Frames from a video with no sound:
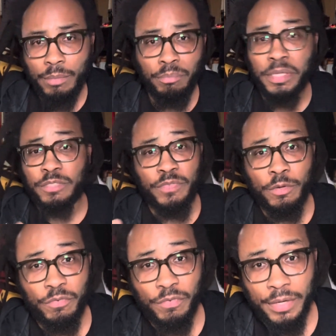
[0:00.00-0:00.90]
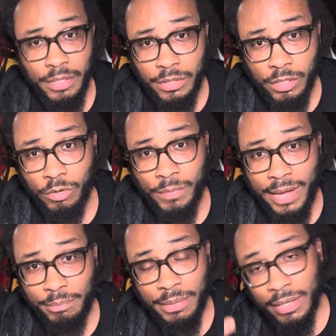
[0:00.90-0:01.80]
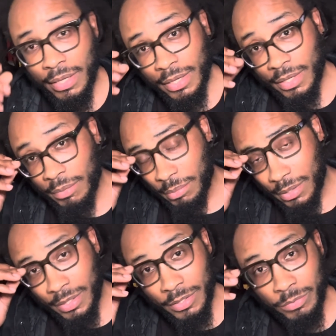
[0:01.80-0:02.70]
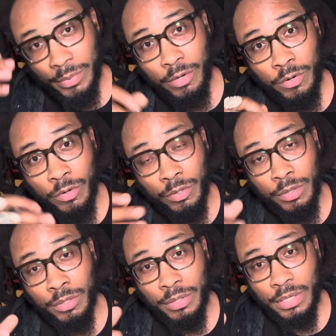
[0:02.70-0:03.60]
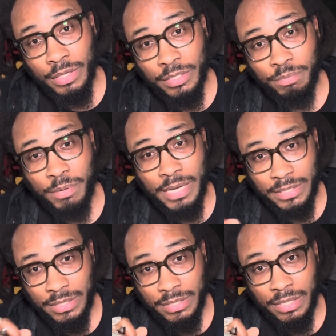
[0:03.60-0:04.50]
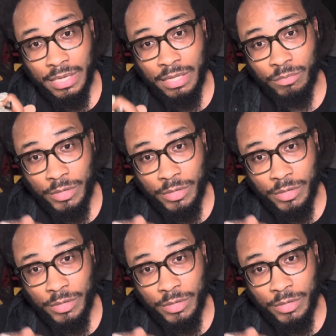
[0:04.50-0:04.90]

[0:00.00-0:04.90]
please feel free to correct me, because we are all learning in this process together.